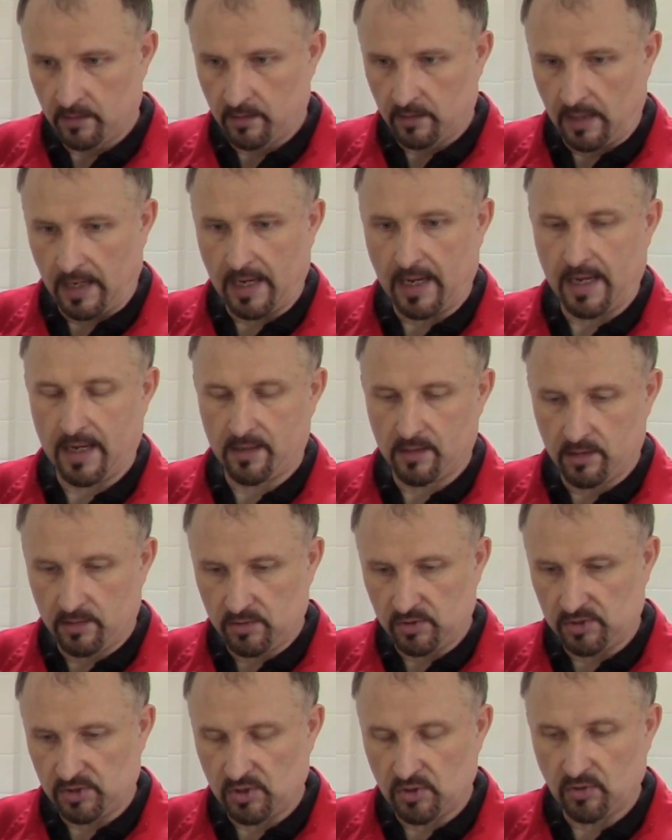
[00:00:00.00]
And
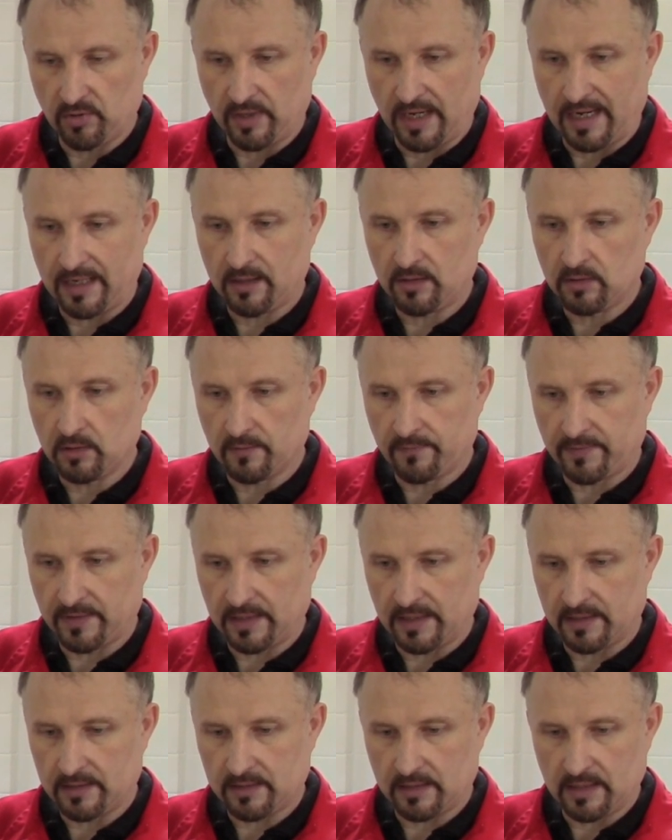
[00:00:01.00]
just another angle of
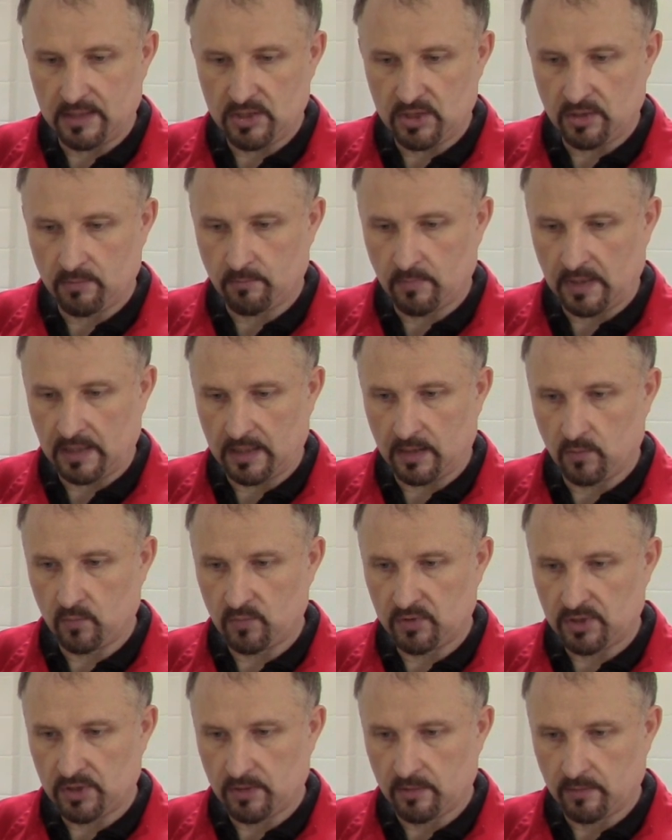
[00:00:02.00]
that engine
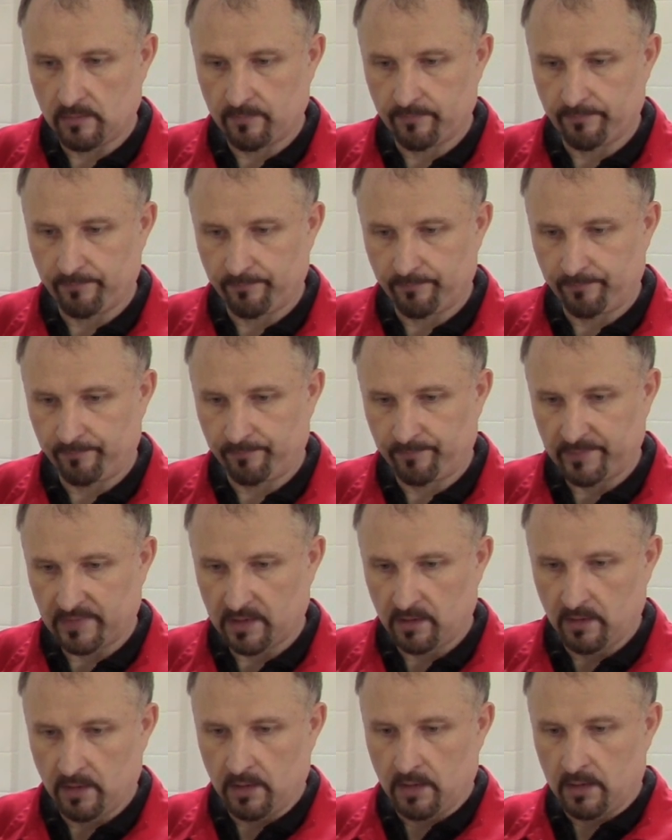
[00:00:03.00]
mount.
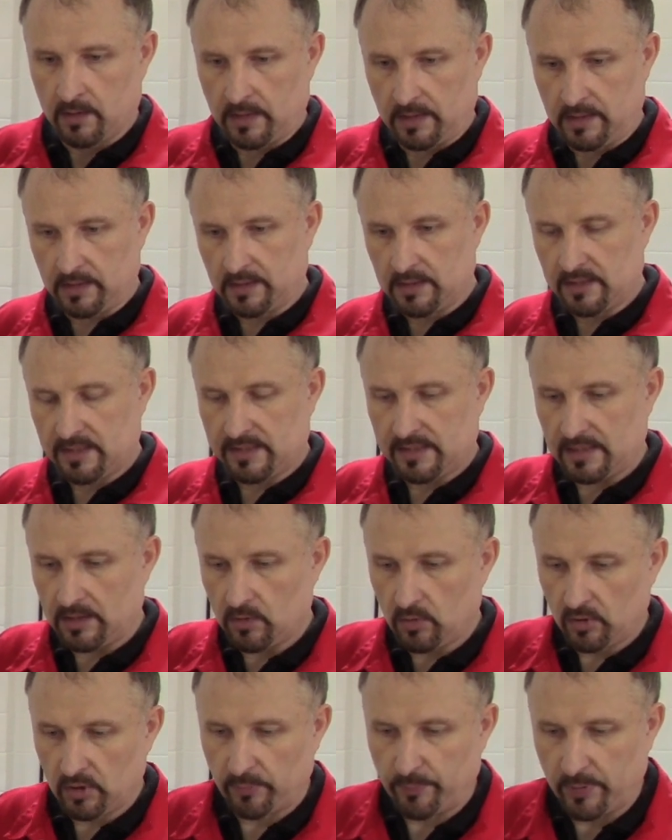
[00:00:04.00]
Now you can see
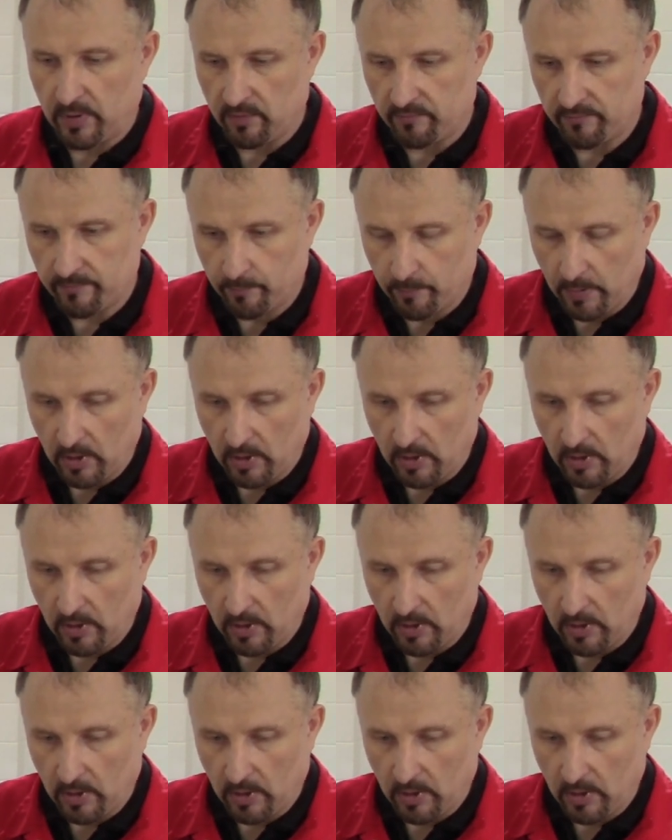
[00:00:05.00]
all the